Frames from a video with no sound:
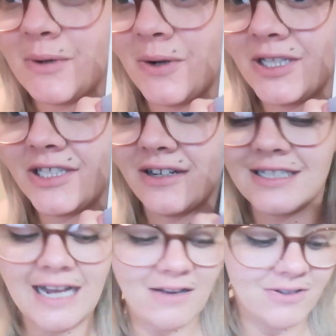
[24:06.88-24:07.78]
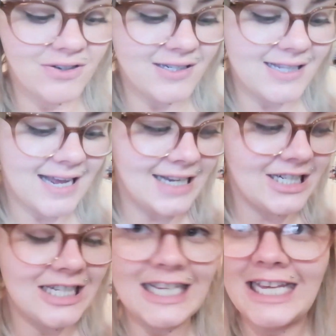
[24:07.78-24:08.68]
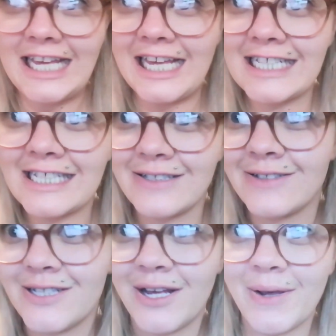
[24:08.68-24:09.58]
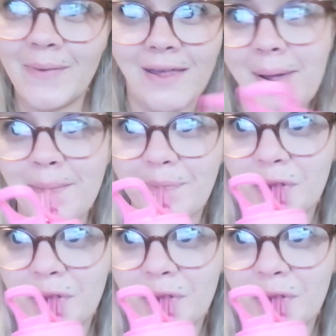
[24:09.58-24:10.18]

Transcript: Quite shocked at how nice that actually is. So yeah.